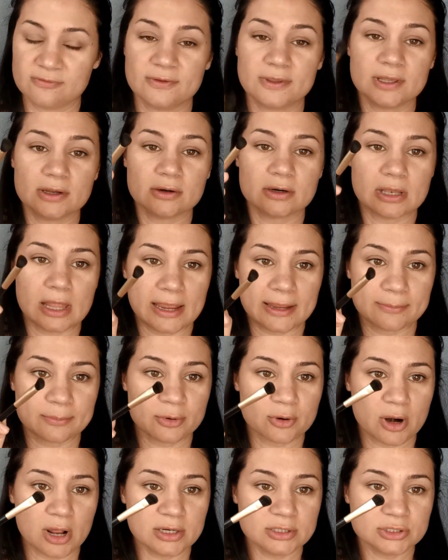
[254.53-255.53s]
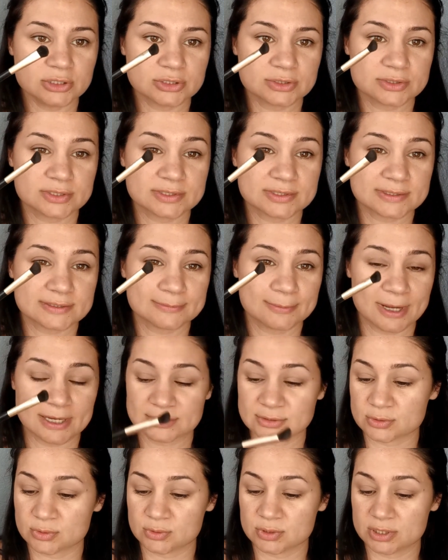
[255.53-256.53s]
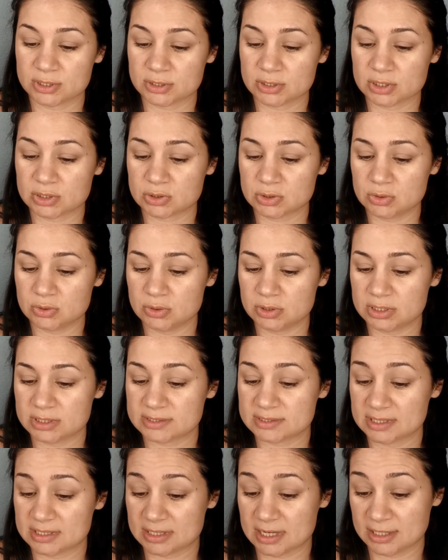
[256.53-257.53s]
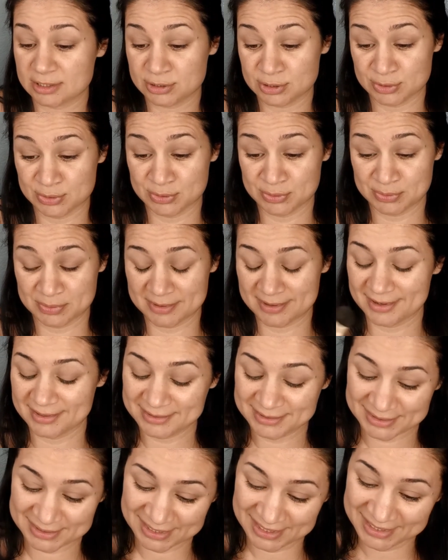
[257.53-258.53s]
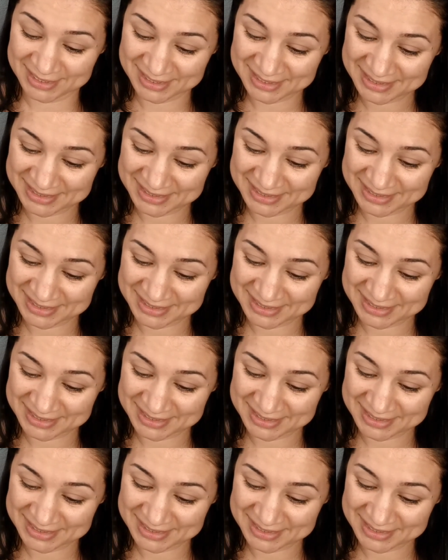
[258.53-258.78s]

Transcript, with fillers: finger like brush this is by Sonia Kashuk it's an eyeshadow brush